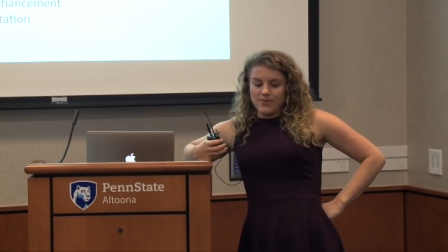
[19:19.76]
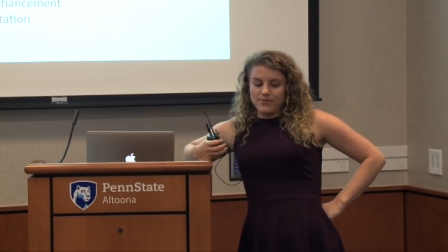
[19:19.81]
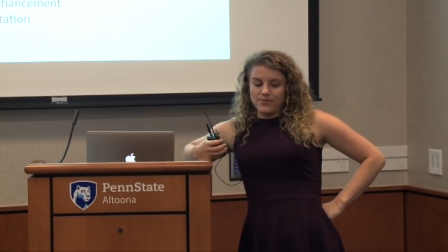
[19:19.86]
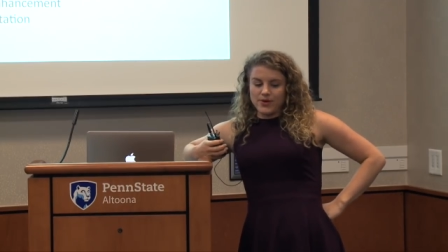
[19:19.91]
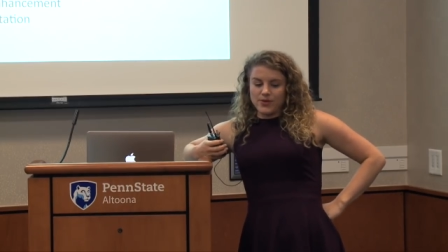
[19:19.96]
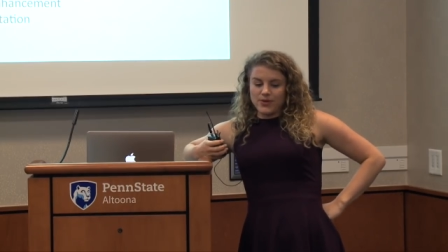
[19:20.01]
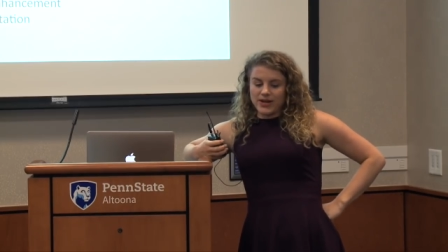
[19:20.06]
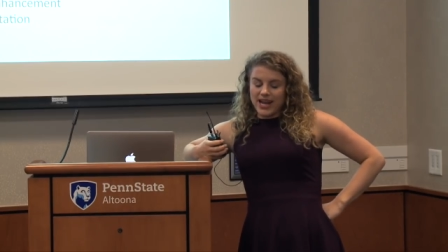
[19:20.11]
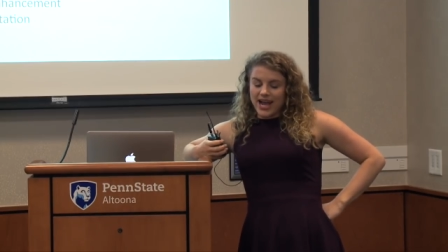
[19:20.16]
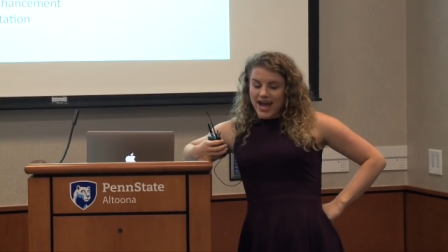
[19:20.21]

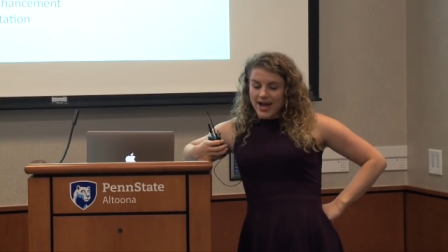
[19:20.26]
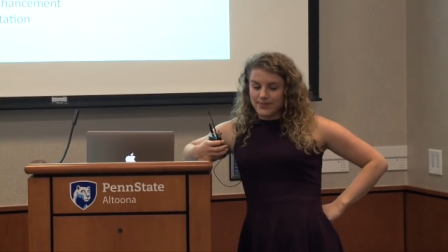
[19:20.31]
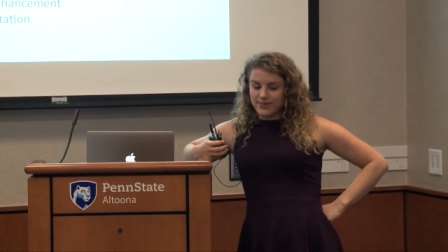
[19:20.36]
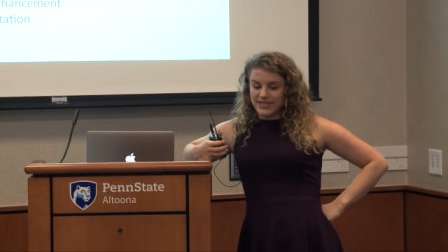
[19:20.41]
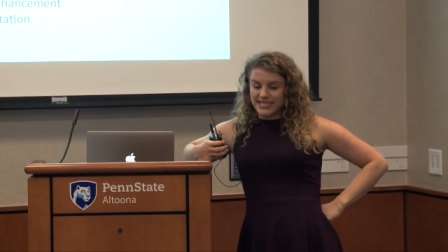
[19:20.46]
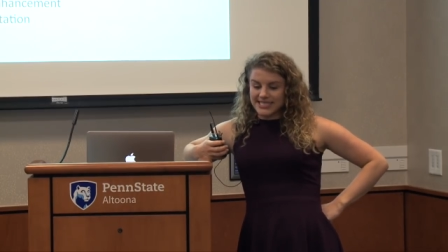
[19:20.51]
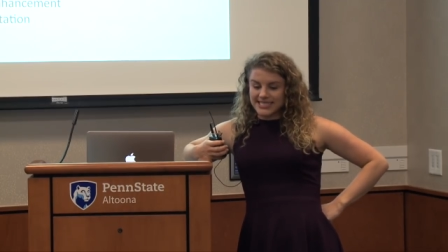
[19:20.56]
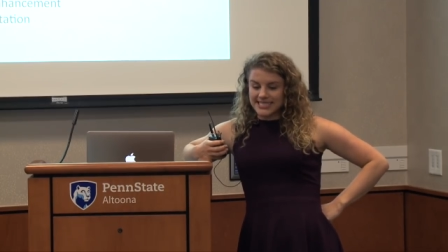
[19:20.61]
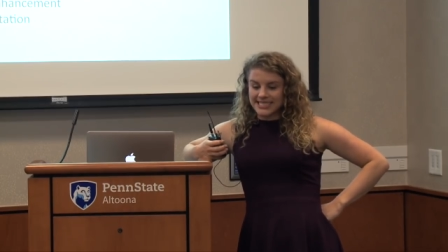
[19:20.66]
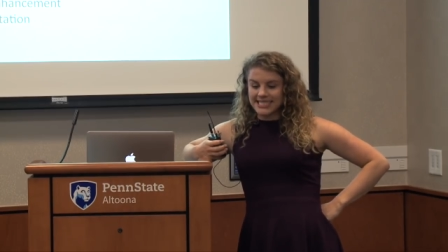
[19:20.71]
But what
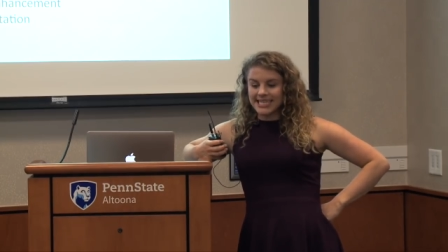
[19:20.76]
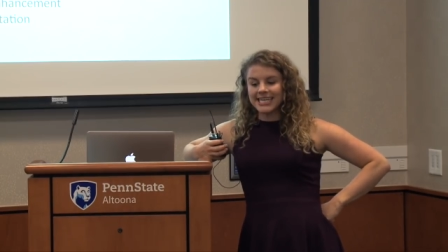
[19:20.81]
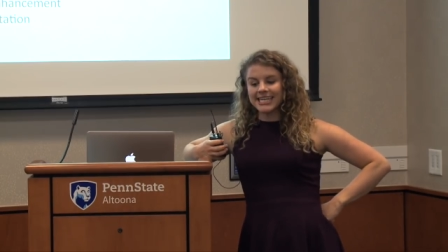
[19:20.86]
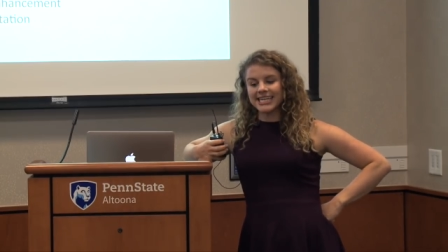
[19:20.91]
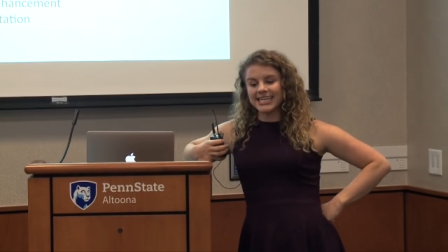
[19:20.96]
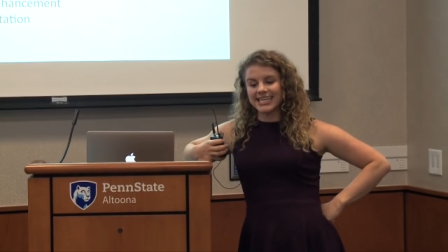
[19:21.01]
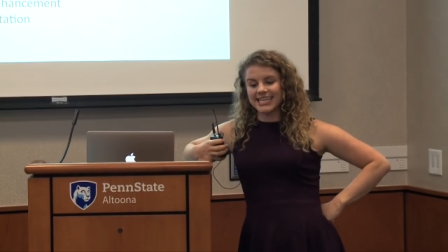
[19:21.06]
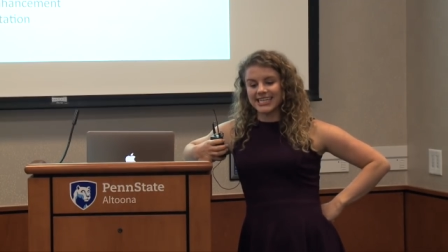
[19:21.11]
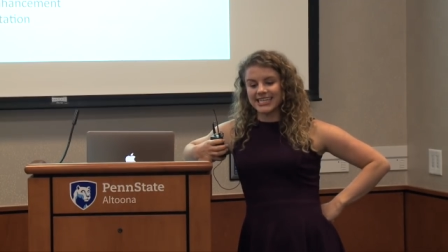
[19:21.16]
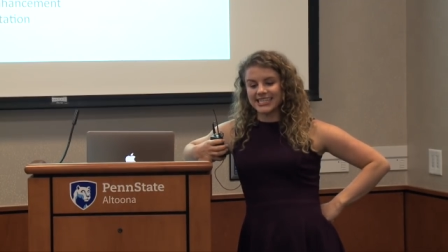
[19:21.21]
happens
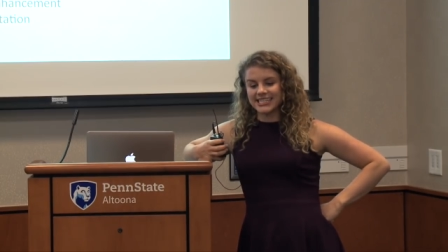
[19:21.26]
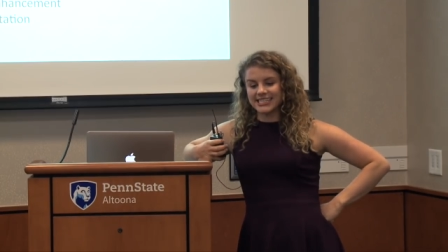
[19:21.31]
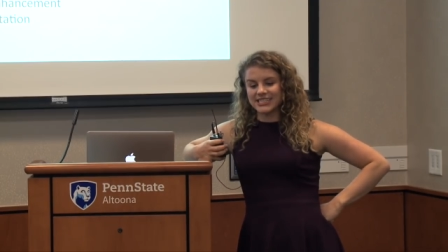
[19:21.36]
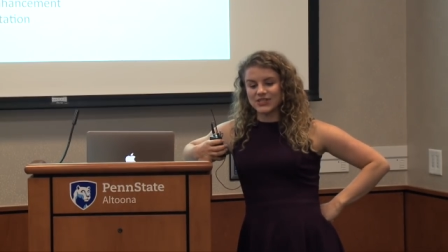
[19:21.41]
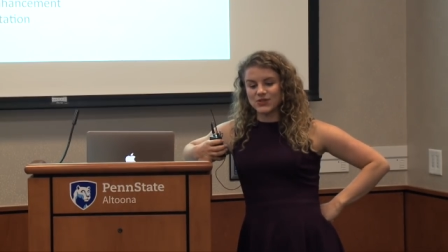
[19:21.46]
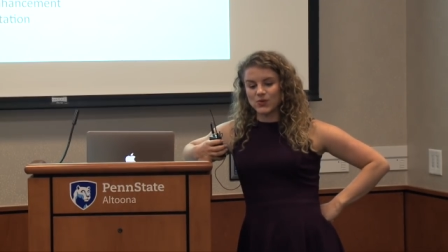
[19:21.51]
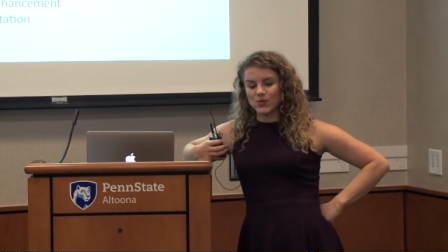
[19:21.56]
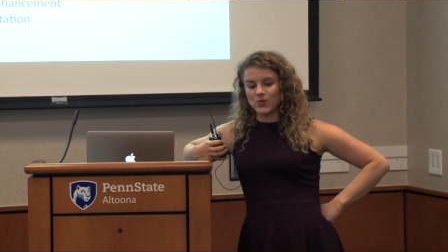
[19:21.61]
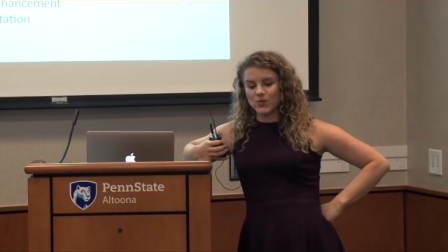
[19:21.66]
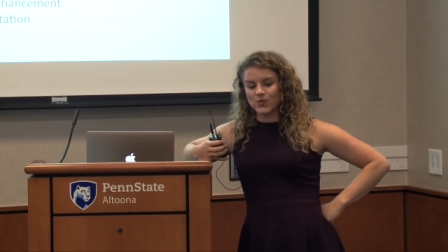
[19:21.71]
is,